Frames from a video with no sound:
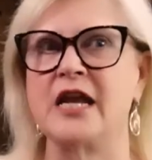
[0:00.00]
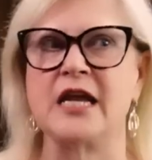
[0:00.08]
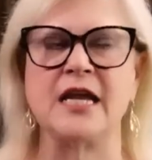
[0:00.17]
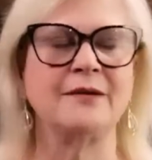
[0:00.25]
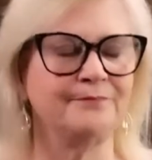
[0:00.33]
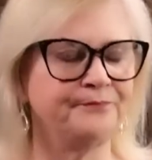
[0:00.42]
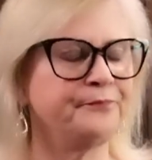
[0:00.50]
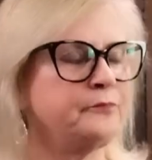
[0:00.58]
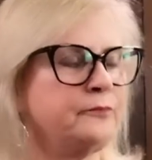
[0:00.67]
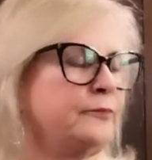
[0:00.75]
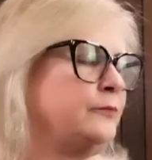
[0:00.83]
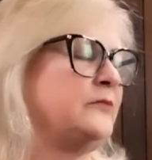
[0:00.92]
day
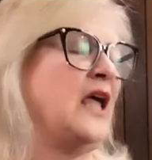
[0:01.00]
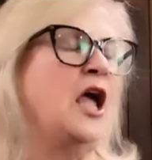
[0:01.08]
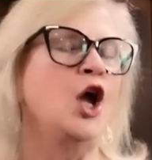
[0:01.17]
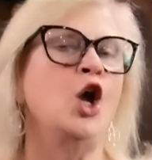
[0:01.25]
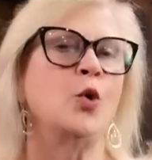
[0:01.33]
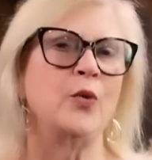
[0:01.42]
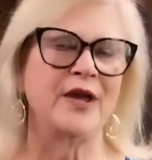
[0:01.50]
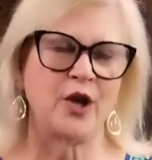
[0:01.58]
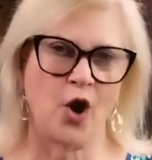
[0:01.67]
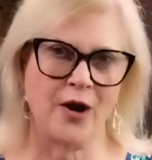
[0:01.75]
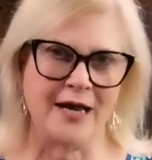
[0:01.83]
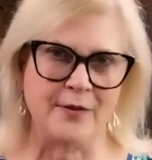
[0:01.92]

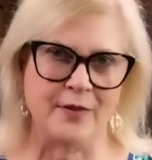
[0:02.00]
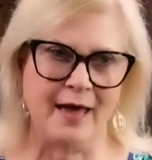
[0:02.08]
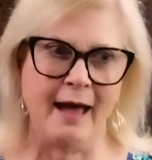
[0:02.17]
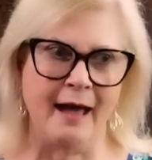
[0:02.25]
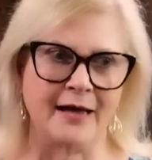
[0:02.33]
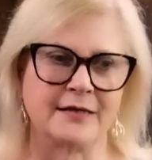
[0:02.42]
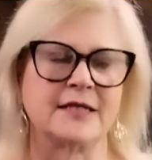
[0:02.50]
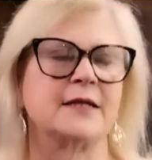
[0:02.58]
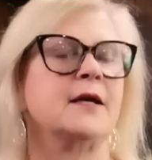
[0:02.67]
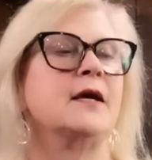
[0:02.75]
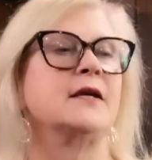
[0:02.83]
regarding that.